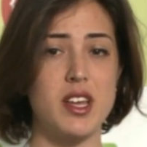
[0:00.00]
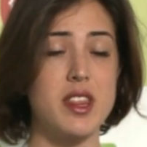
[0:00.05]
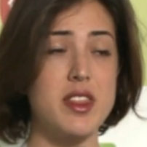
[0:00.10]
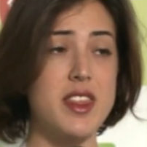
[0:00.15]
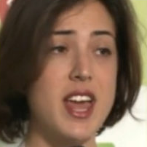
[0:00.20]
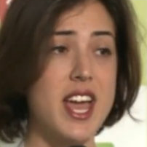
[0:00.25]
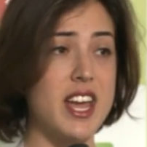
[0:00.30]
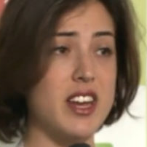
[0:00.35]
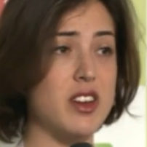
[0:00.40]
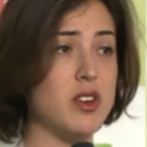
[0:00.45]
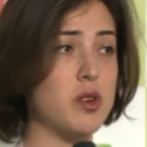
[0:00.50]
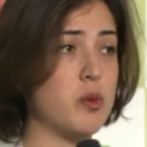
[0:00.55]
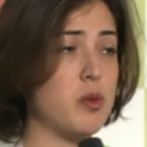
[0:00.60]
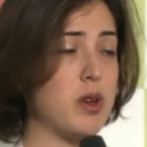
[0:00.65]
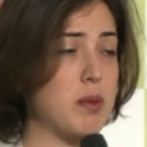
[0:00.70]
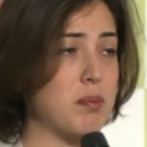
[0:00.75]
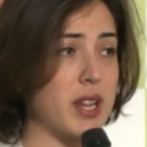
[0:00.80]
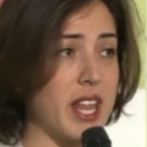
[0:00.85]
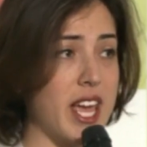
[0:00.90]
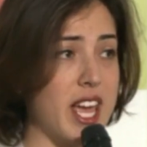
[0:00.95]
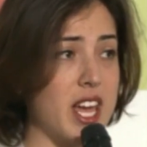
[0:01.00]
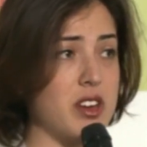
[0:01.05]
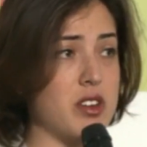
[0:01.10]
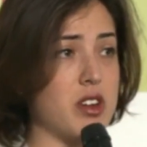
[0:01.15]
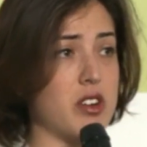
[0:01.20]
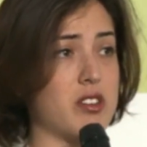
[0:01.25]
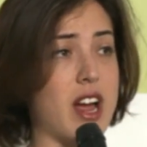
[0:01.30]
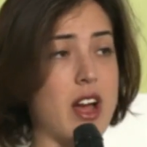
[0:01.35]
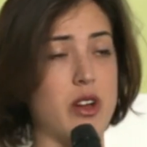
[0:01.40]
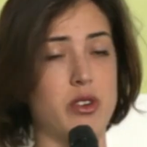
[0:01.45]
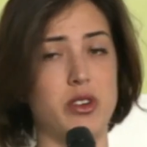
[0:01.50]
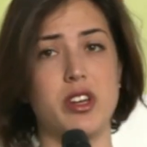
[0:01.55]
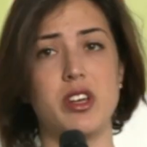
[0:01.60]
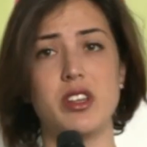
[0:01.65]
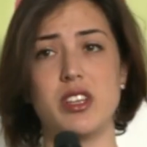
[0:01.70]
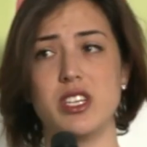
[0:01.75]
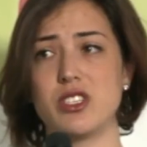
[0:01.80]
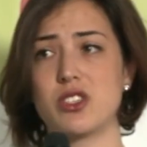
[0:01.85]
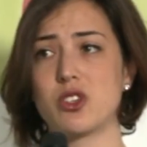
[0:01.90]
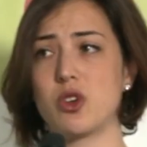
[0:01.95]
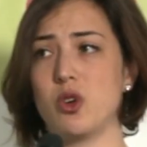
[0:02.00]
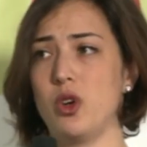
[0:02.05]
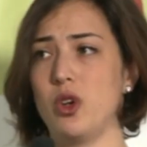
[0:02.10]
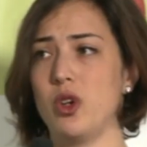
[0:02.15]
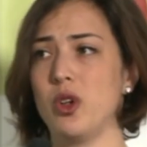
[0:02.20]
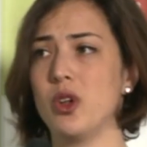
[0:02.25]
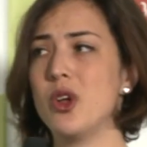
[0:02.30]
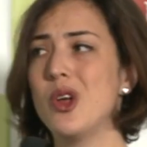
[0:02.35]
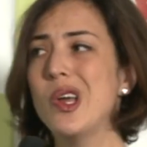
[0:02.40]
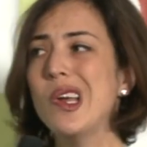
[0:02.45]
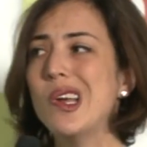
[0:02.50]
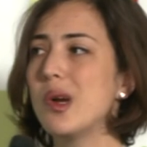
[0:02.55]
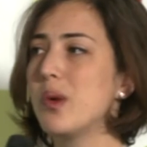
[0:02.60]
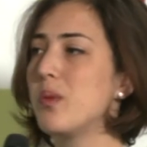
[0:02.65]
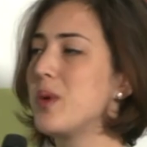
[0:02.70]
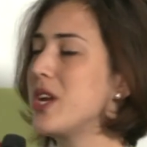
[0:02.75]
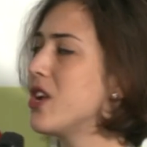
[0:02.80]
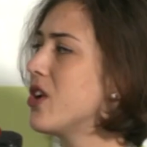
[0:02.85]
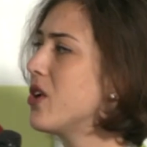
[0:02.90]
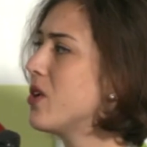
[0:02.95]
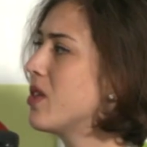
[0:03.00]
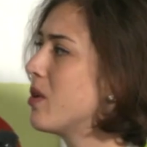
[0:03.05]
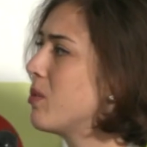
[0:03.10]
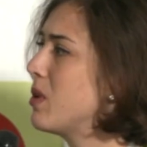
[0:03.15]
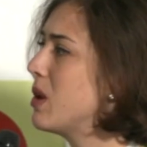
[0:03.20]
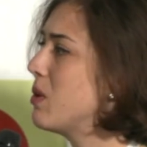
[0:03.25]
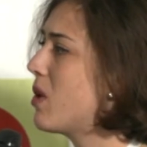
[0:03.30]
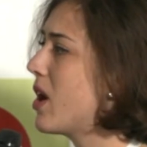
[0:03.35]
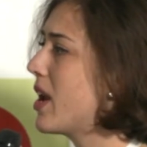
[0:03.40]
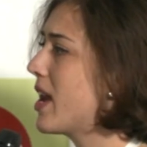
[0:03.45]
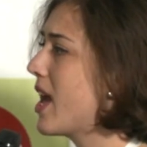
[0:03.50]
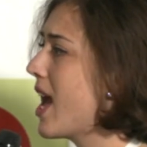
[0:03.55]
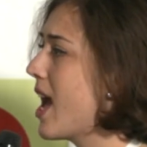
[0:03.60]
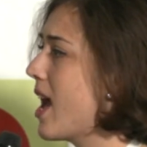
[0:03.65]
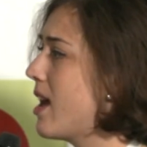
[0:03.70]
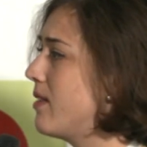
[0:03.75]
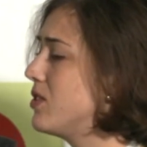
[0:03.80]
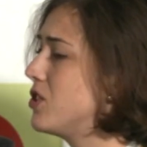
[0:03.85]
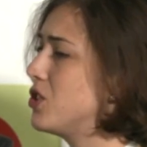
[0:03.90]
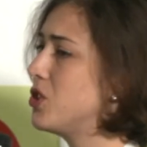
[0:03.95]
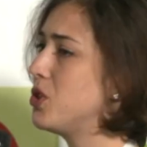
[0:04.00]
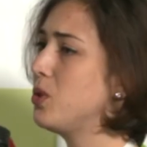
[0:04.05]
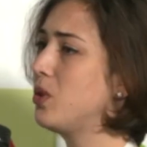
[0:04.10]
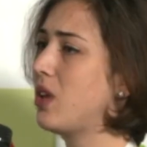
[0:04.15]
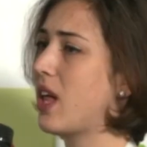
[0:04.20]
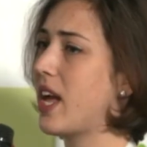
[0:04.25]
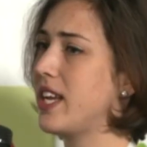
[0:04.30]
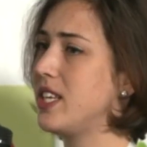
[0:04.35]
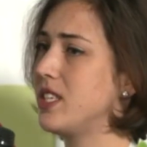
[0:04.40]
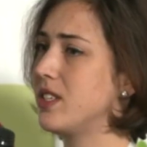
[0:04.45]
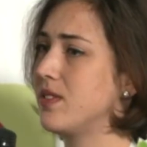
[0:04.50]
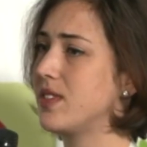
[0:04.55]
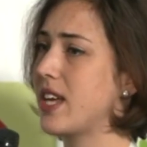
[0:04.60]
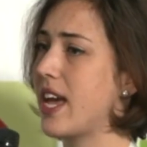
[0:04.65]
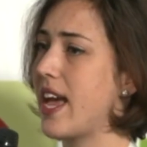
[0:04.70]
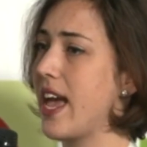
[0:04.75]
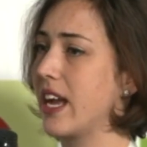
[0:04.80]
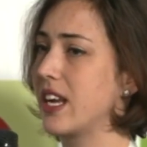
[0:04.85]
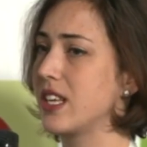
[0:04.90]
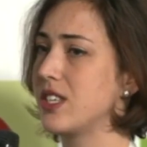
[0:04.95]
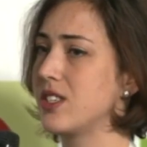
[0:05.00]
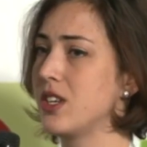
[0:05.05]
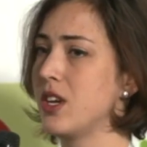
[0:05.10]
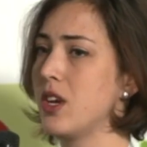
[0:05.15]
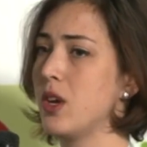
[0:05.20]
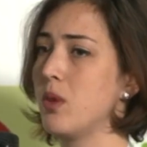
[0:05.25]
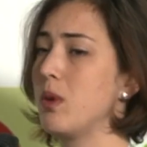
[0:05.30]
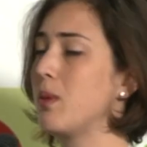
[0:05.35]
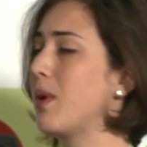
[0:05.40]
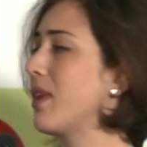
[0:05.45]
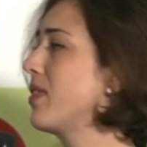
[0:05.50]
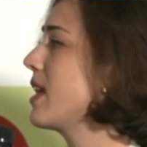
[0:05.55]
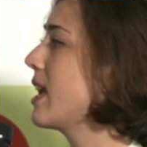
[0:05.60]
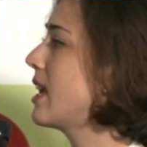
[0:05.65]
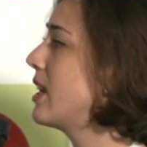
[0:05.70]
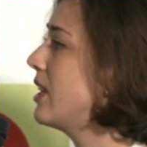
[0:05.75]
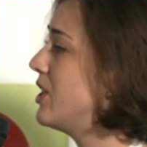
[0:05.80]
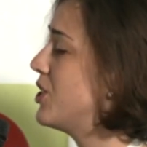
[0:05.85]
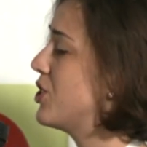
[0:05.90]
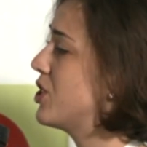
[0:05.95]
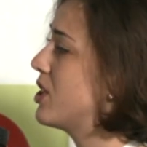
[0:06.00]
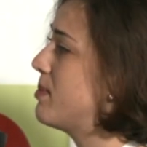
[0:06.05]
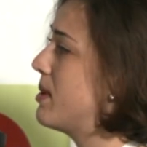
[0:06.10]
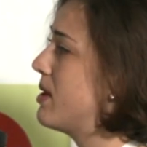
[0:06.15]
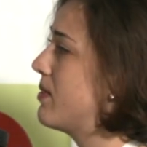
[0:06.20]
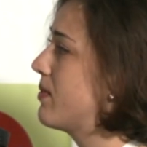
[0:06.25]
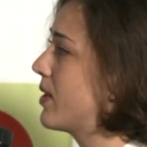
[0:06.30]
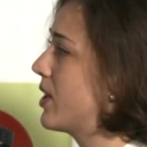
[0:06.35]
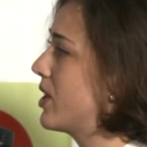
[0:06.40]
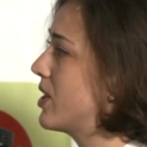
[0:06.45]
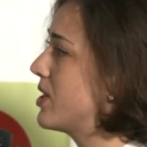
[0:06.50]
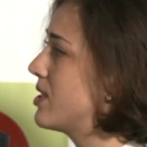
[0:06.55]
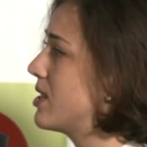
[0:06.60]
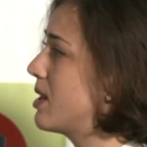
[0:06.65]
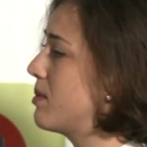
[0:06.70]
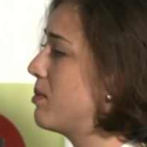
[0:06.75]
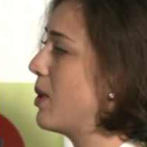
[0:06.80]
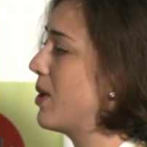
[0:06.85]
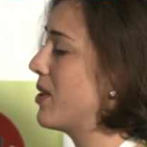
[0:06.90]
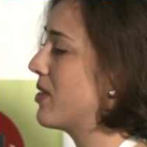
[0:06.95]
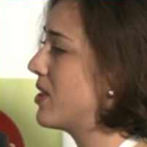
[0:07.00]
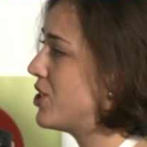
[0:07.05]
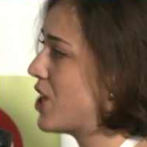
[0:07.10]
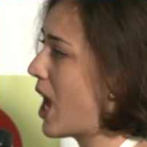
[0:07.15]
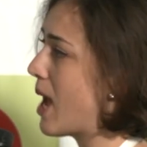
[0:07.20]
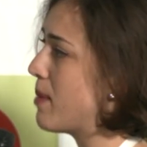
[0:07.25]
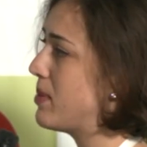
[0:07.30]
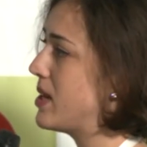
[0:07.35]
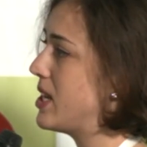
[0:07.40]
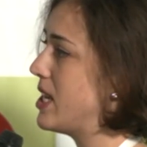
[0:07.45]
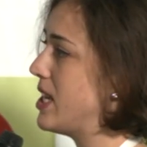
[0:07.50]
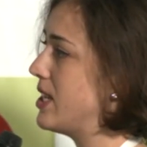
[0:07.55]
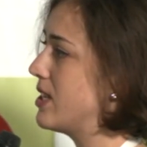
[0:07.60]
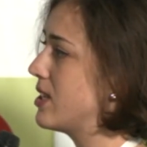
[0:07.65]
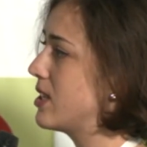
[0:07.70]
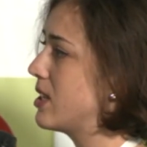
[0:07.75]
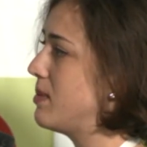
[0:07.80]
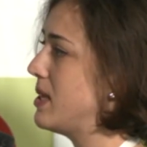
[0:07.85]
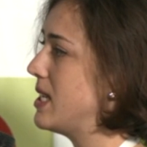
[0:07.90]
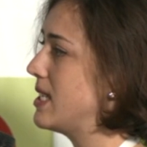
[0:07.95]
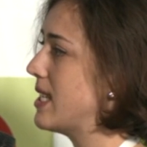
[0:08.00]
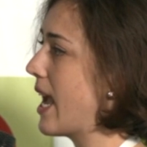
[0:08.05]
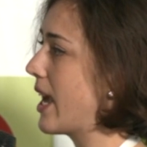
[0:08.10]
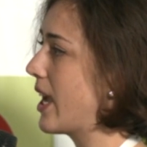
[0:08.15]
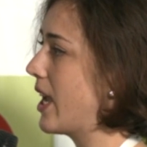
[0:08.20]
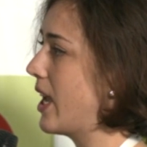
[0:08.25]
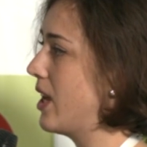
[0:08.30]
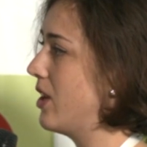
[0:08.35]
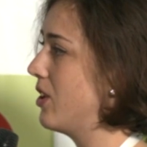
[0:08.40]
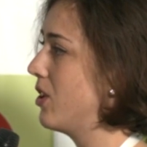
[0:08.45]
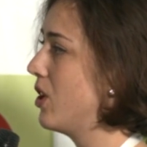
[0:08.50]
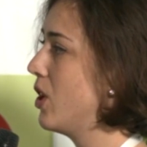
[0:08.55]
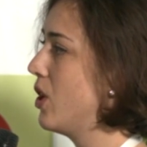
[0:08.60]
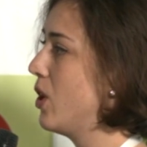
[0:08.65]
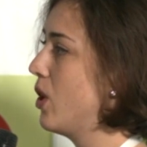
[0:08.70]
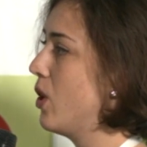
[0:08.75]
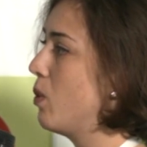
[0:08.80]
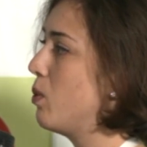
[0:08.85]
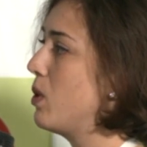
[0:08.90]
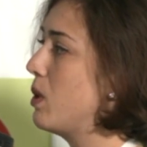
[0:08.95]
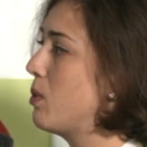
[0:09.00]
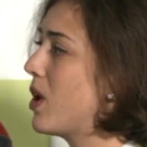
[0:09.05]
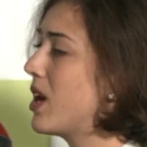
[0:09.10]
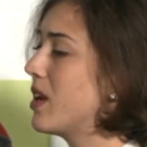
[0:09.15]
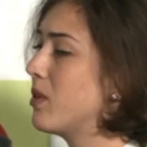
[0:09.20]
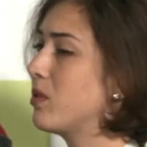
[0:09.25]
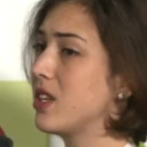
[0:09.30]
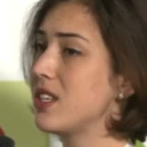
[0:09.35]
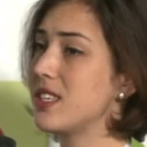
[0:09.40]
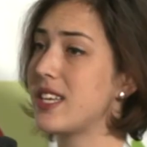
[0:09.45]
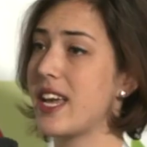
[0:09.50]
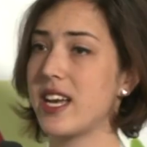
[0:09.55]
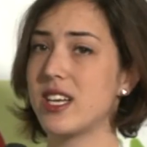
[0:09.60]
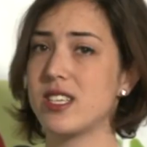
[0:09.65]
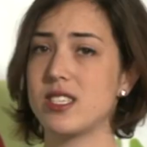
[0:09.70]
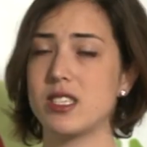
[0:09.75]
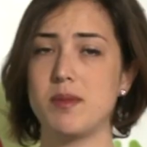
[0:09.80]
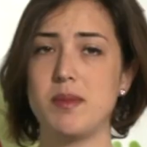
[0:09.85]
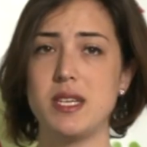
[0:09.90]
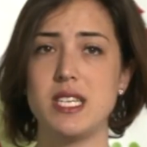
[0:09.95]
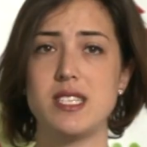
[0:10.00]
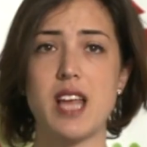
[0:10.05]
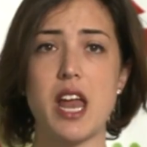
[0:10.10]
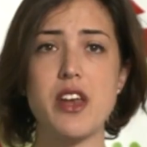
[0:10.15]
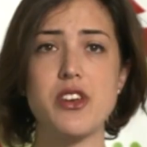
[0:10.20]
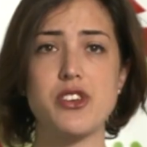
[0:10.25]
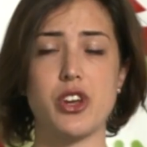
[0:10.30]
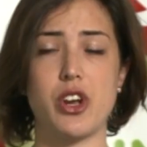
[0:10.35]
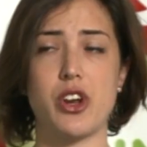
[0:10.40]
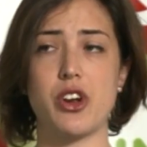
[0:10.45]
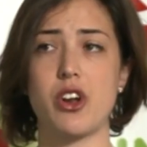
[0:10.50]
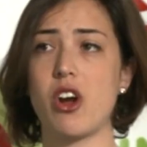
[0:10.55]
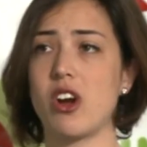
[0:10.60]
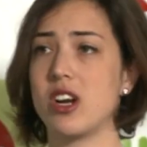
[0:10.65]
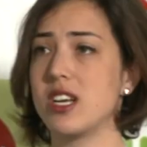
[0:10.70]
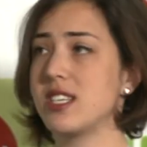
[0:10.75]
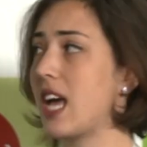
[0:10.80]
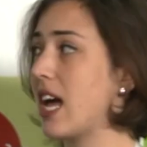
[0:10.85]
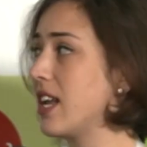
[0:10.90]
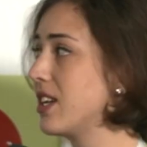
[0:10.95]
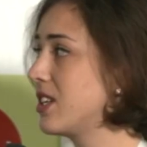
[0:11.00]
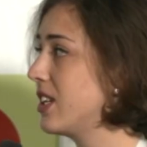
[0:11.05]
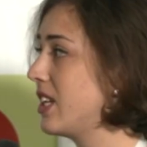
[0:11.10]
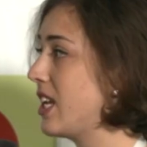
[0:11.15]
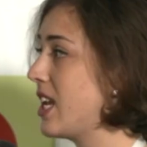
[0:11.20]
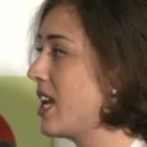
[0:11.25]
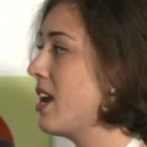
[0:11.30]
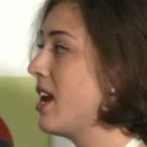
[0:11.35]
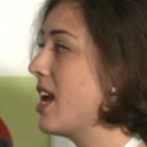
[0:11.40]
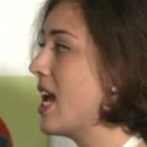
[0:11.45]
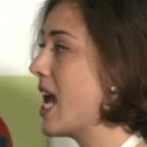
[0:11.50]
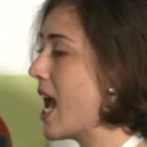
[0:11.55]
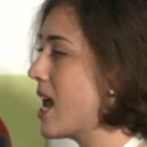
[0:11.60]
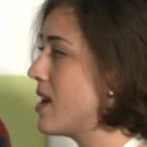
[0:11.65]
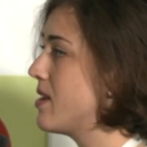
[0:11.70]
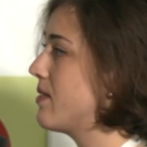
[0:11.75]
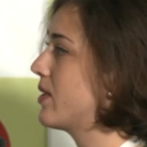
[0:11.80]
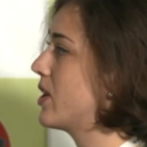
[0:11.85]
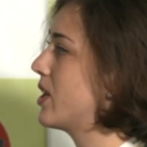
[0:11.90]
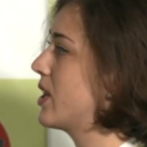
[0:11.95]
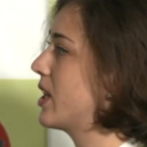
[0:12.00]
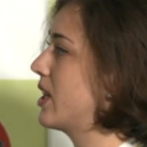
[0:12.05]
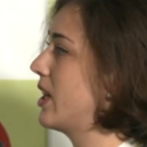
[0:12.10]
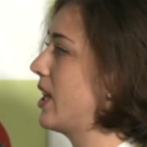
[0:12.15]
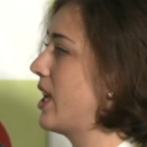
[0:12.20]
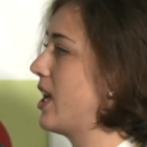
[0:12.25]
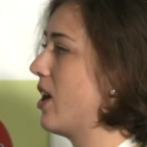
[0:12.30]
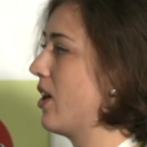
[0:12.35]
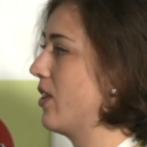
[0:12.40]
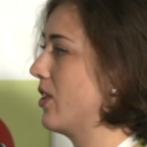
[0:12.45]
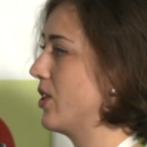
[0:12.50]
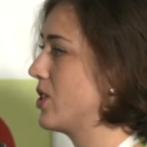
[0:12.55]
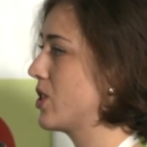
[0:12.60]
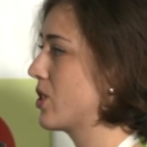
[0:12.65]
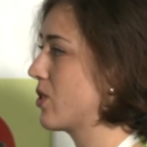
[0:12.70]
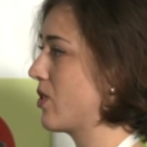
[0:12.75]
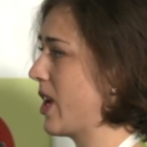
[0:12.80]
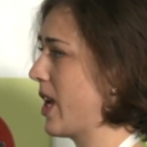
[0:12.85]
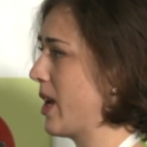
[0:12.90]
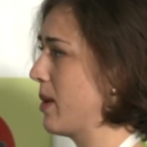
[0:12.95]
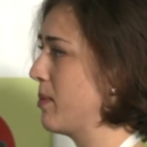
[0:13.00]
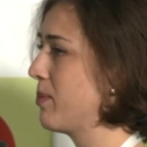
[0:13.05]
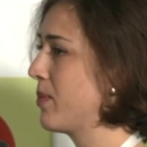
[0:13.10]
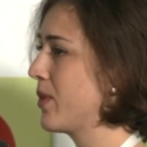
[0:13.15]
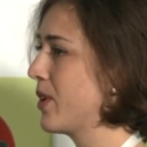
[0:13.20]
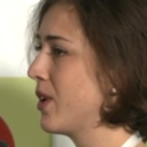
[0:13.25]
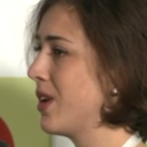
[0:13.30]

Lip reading: Then we plan around this goal. We know that we want to have 2 lines of text. We want the English to be first, and we want the Japanese to be second. We want the text to be centered horizontally and vertically on the screen.